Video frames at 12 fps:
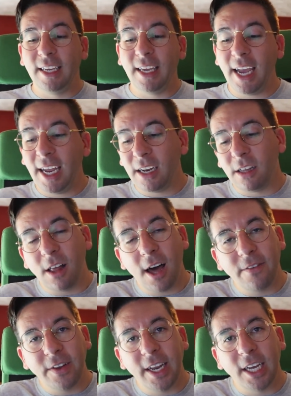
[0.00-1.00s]
gained a
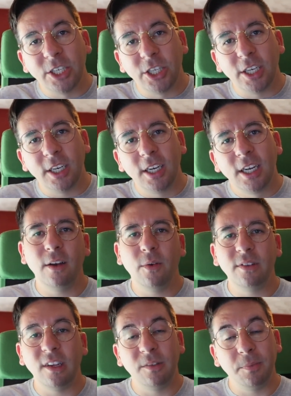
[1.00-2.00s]
lot of attention
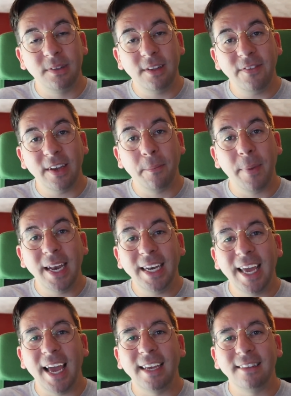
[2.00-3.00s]
was a specific
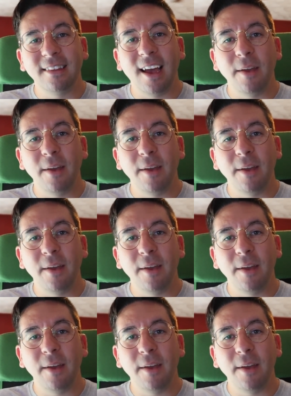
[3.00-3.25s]
pin case